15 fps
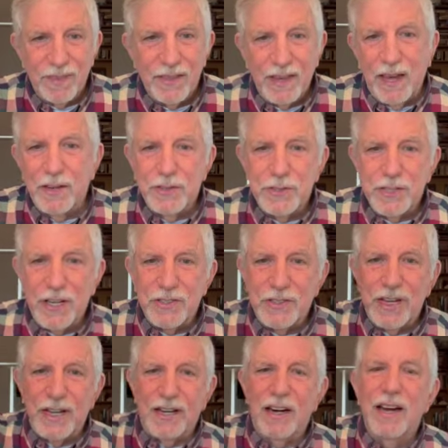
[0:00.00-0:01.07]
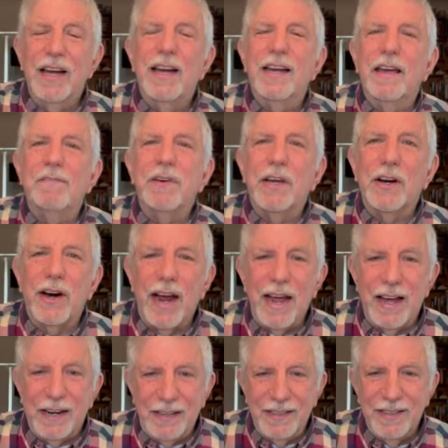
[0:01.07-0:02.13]
Jehu says, here, give me your
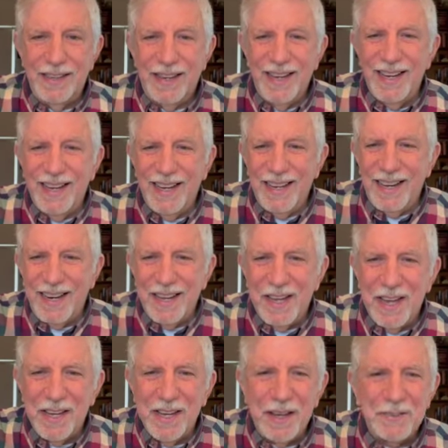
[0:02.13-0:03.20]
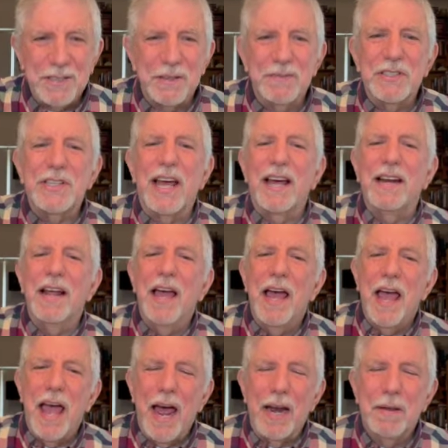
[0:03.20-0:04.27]
hand. And he gives him his hand
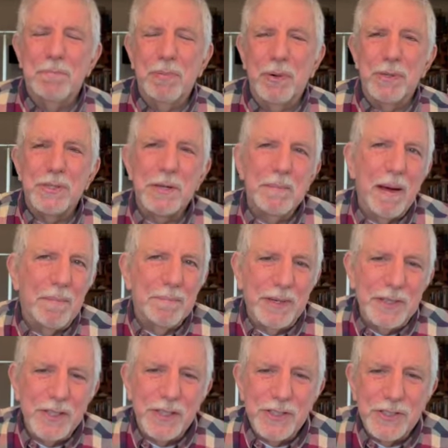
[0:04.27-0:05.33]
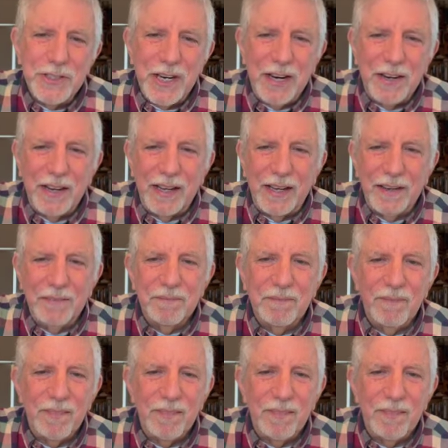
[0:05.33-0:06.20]
and he pulls him up into the chariot.